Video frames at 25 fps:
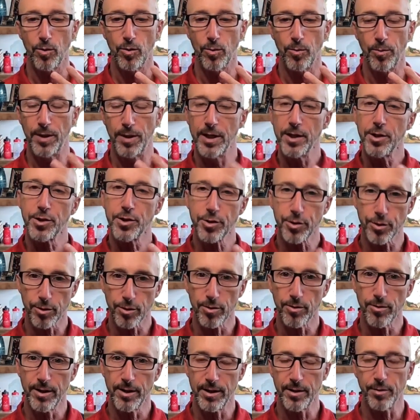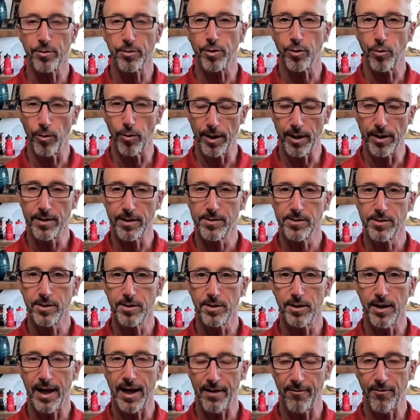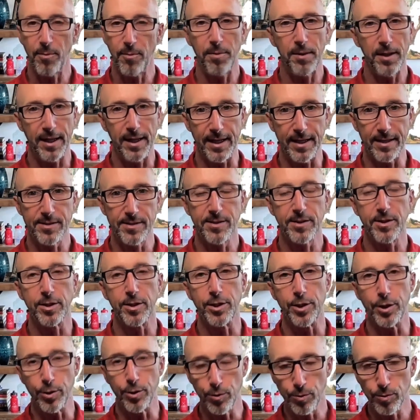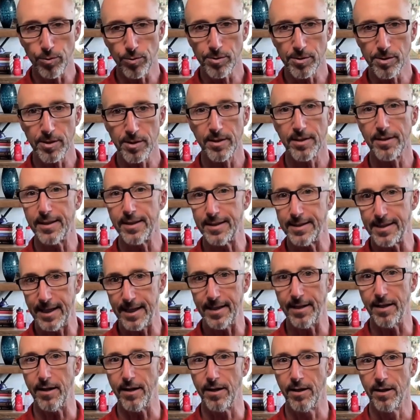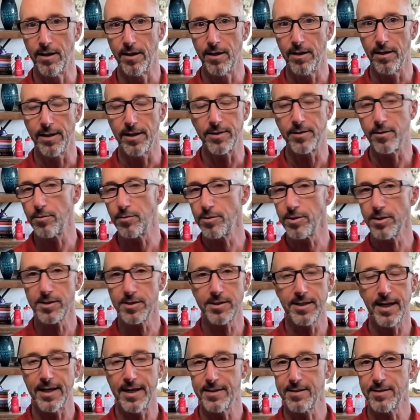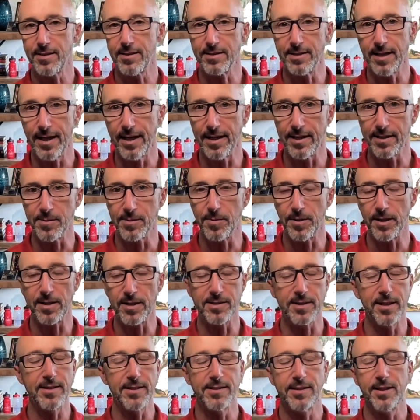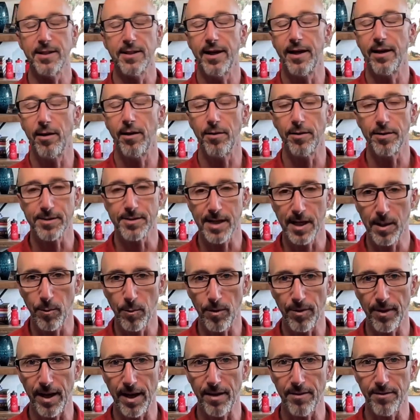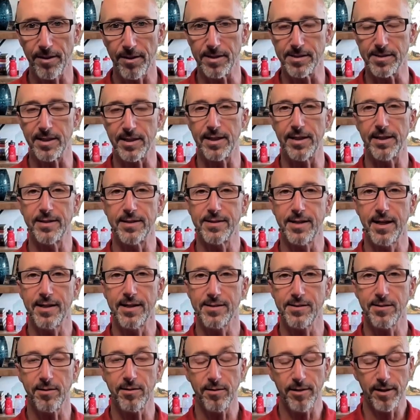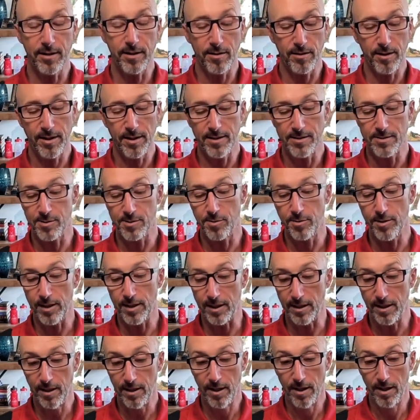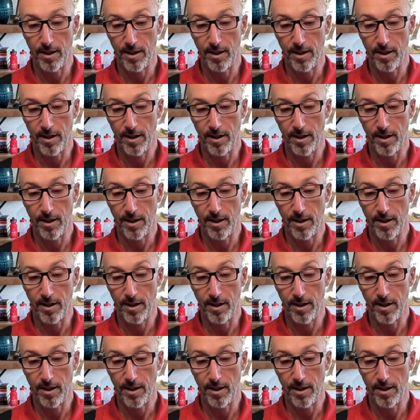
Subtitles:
be sure that you're going to have a plan to use the data. Like, don't just test to test, because I see that all the time with athletes. They get a test and they're like, okay, this is great.